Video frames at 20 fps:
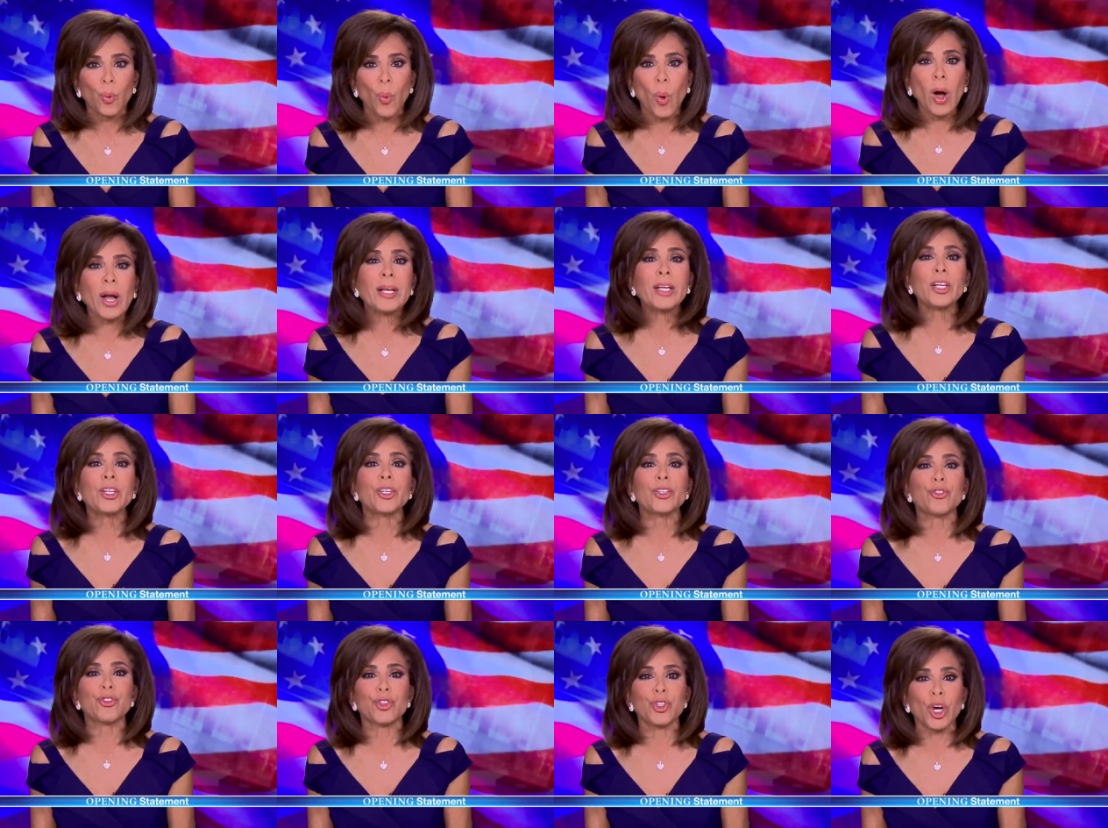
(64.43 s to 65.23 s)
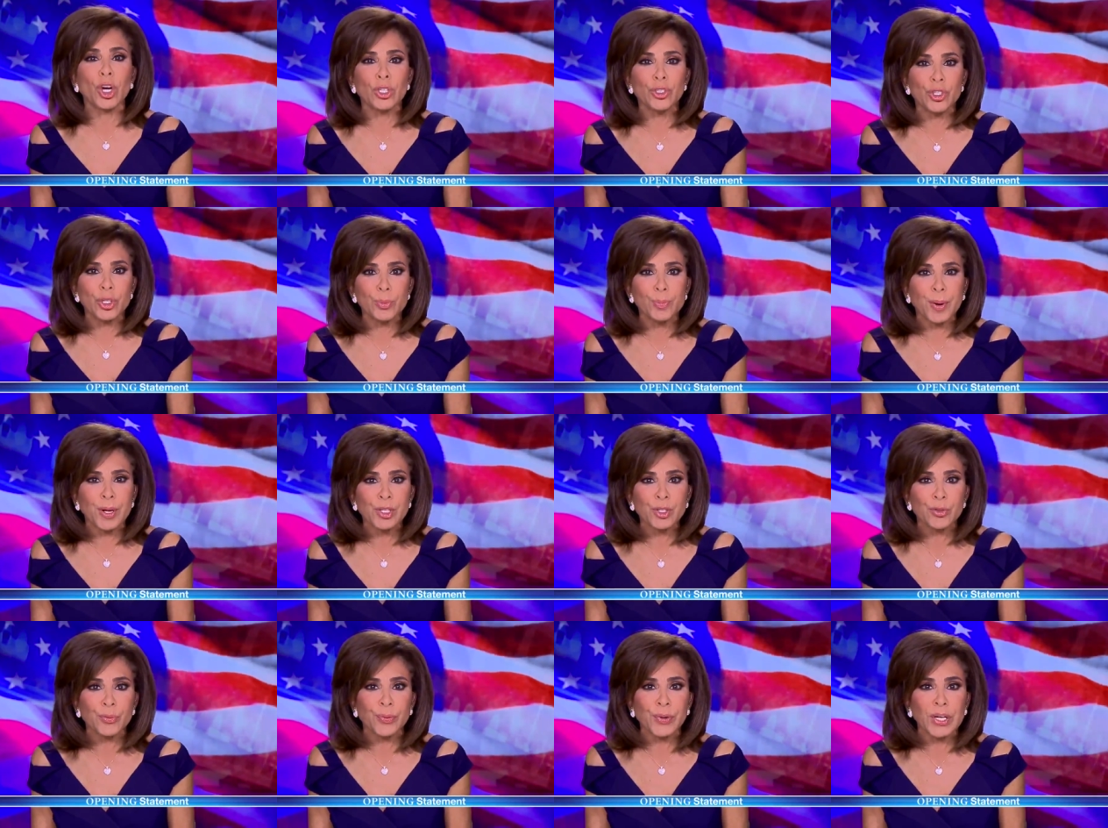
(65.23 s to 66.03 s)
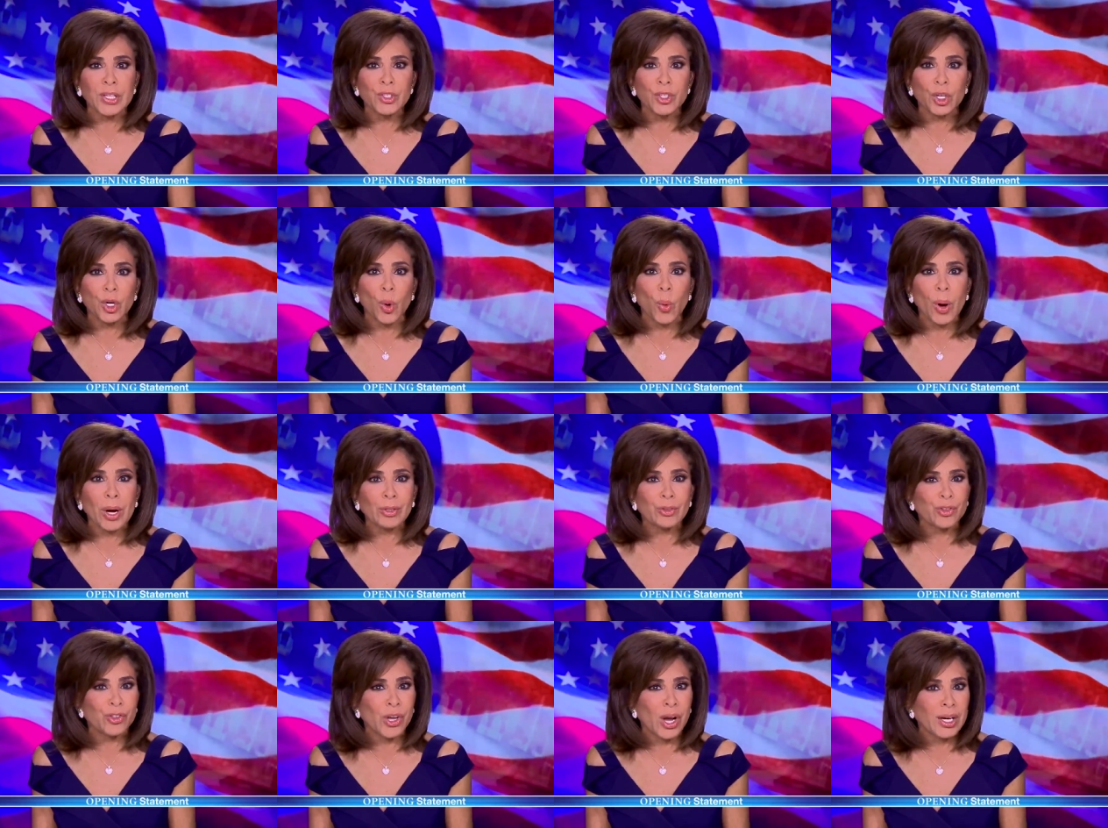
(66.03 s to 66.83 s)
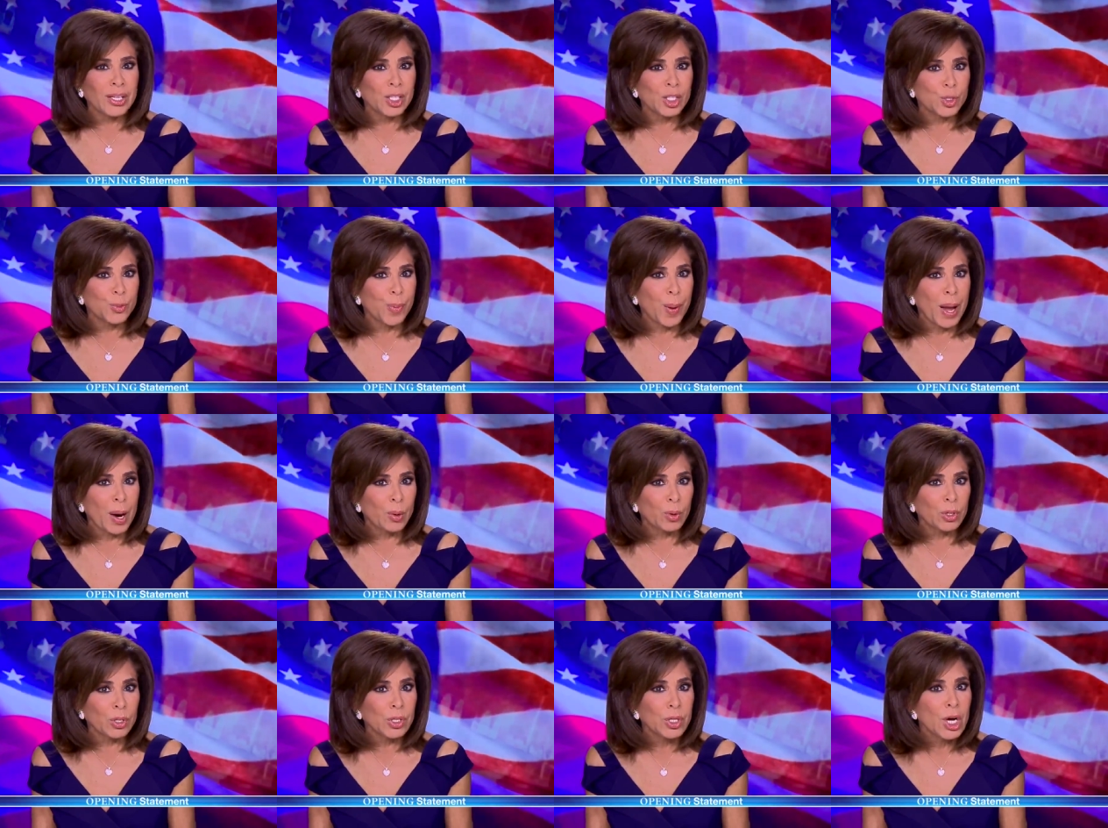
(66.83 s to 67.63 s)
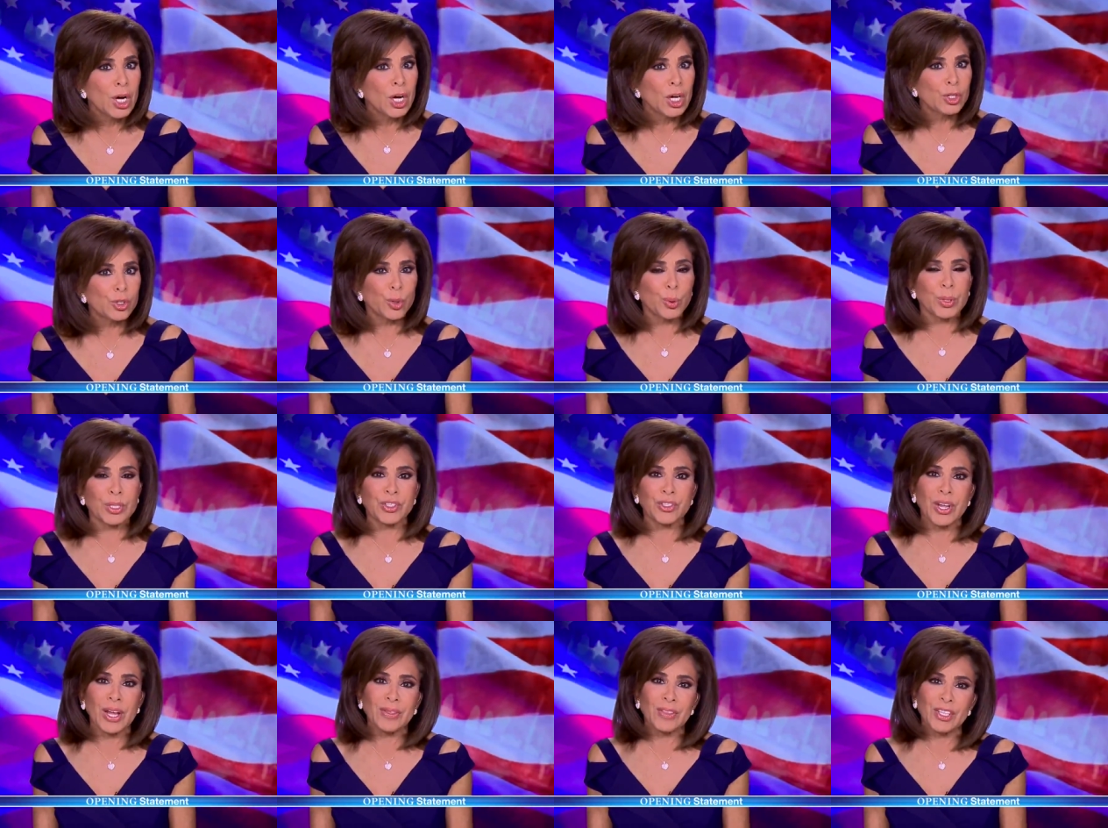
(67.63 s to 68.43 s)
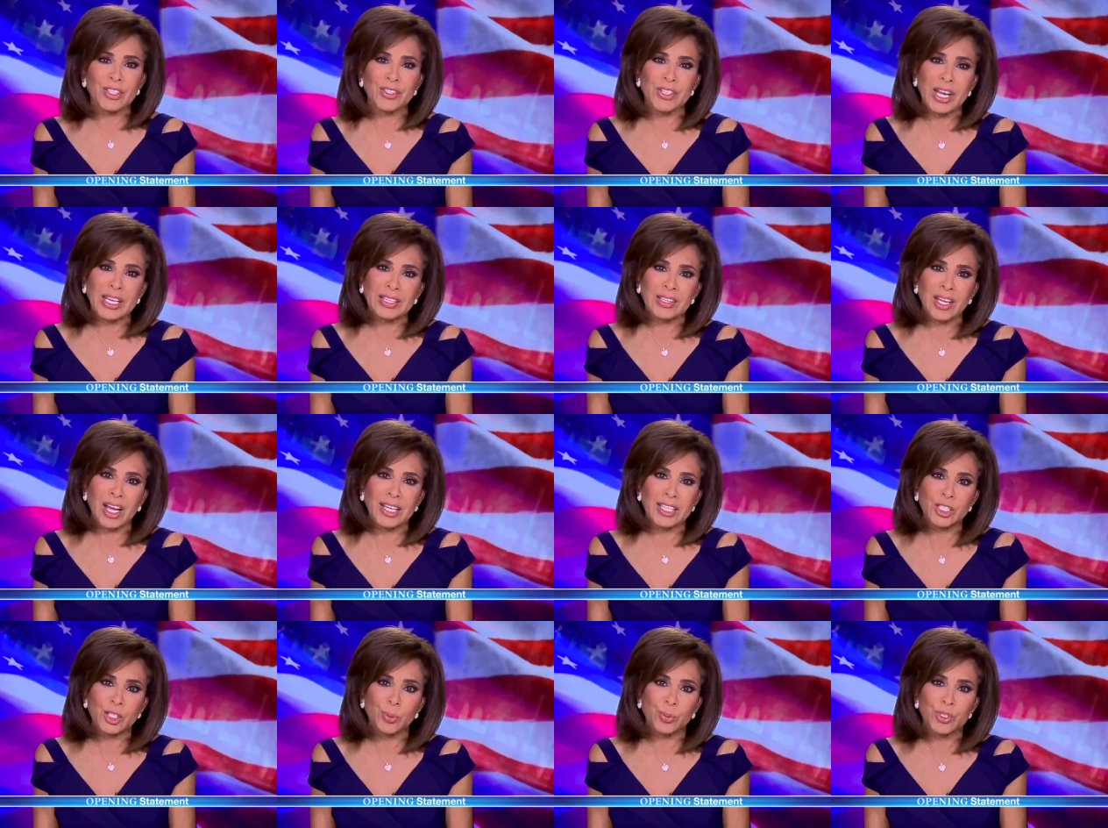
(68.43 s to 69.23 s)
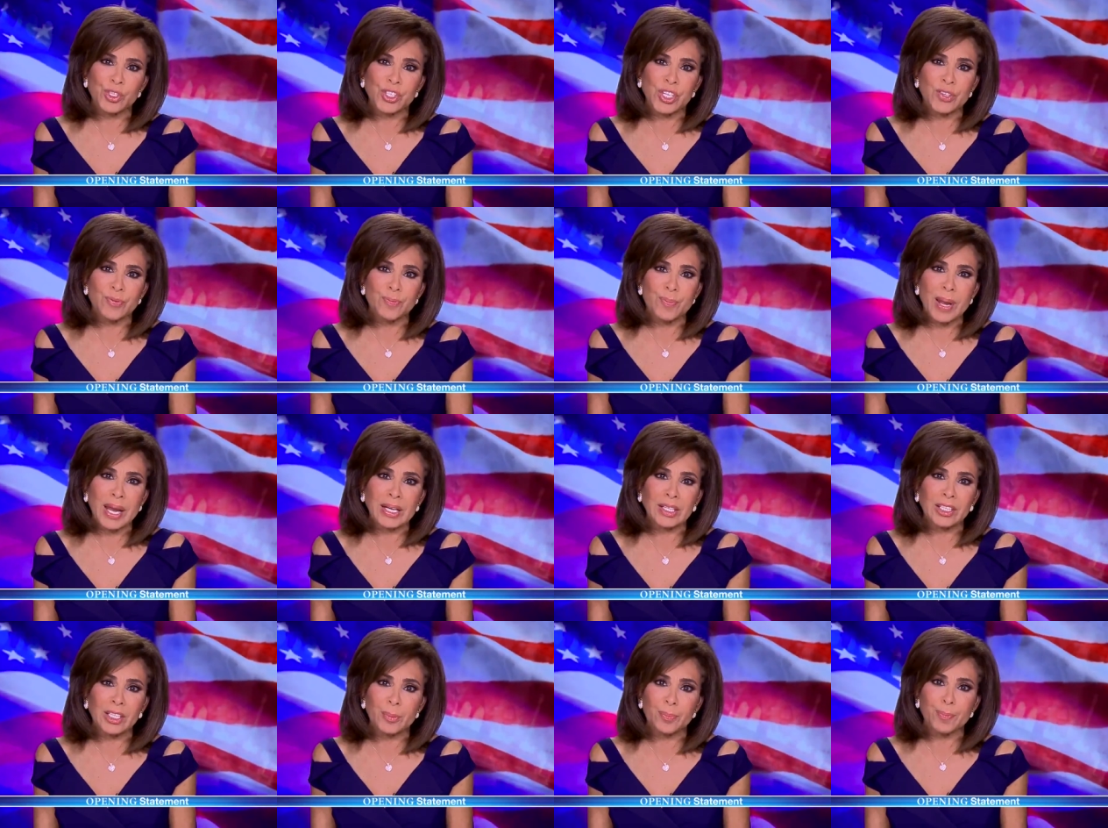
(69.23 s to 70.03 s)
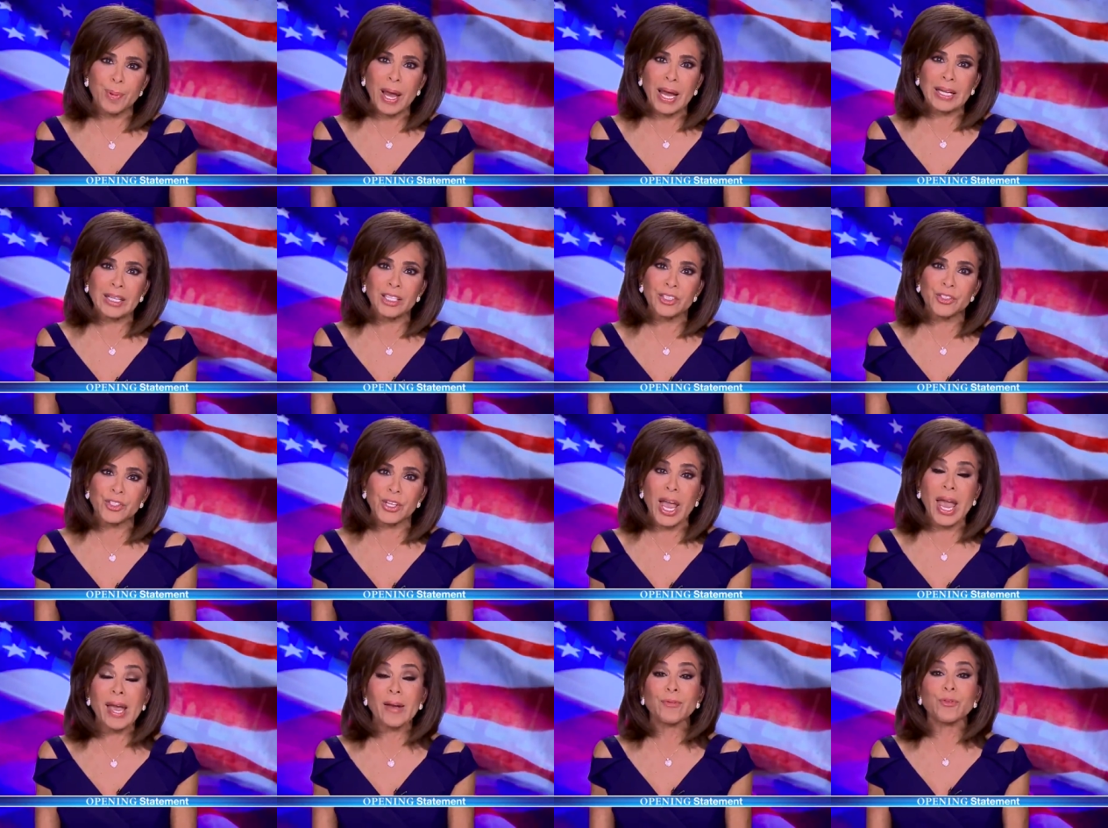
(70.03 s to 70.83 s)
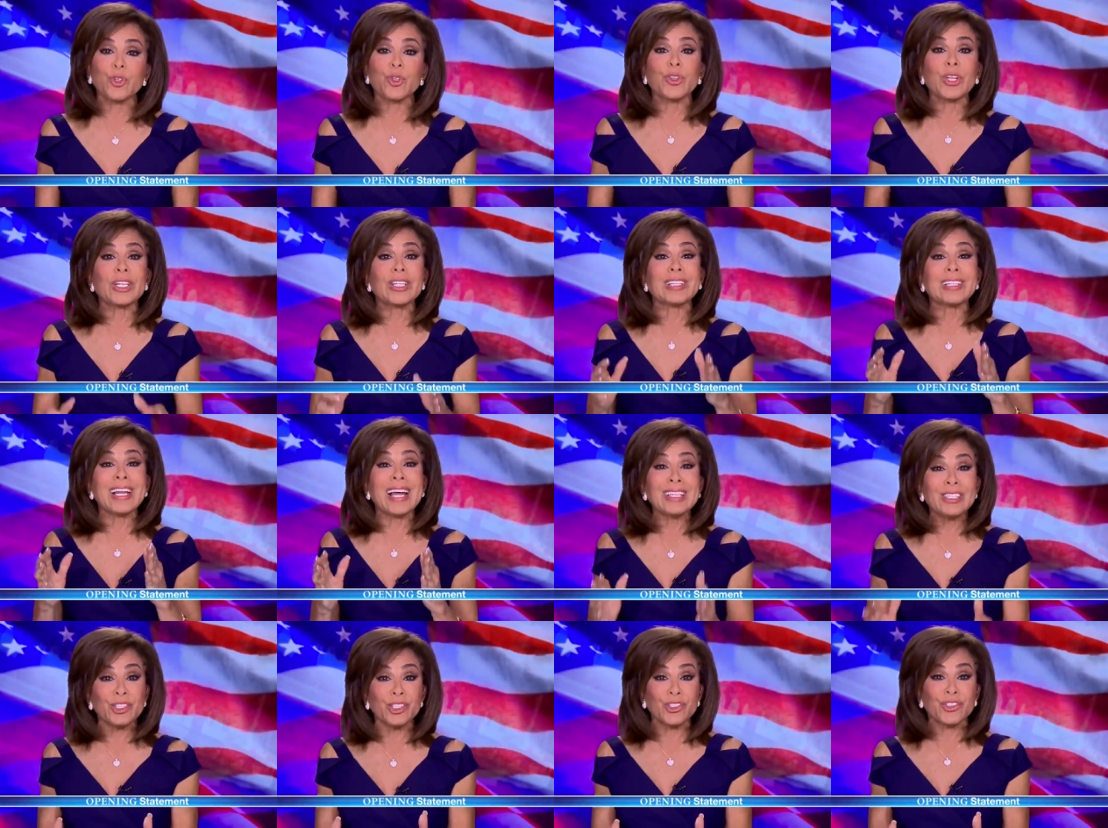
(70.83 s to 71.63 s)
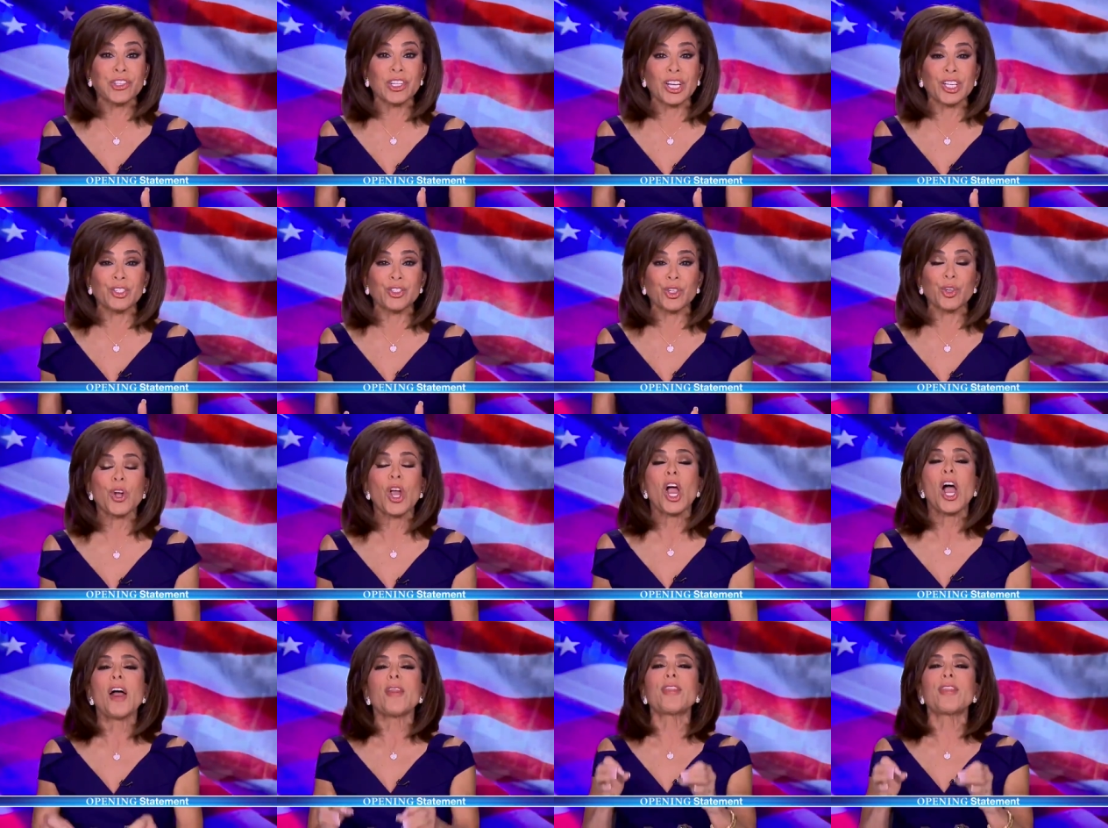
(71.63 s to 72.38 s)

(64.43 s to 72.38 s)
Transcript: Why did a judge in Pennsylvania go outside his power to extend the deadline to receive mail in ballots after the legislature,